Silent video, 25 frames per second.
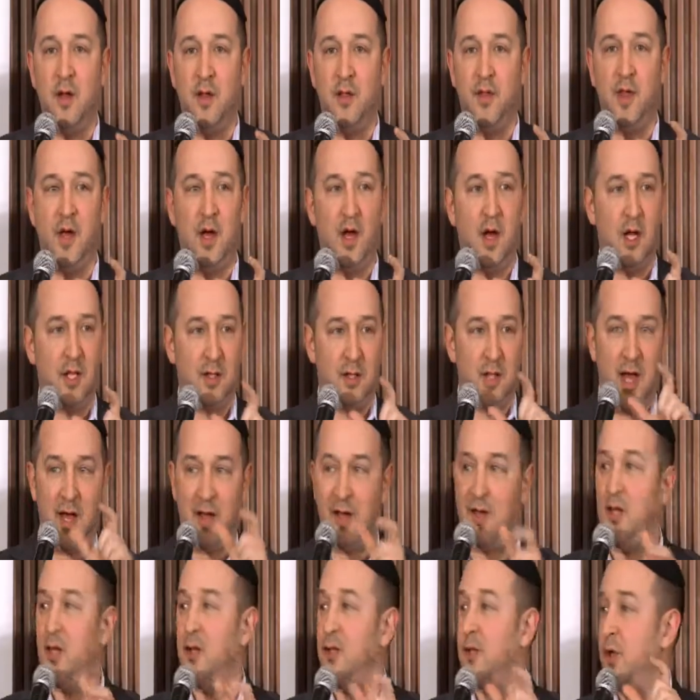the
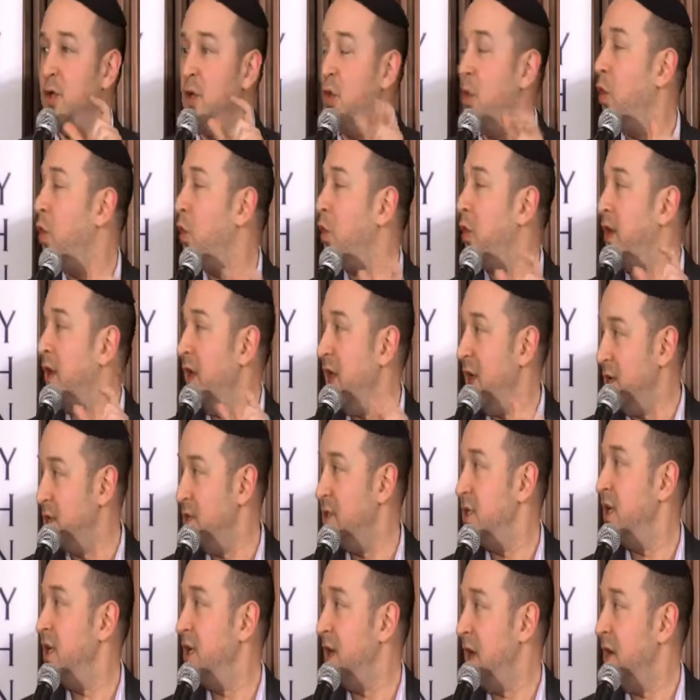halachically
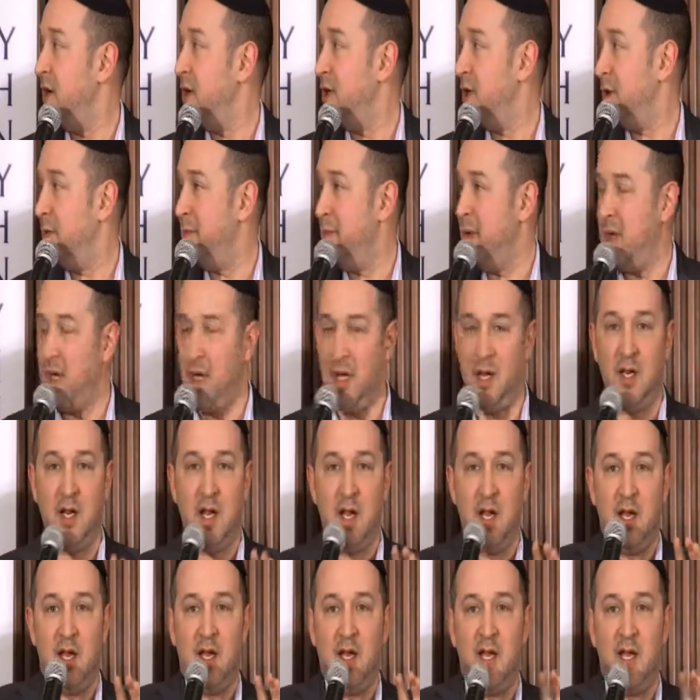oriented and committed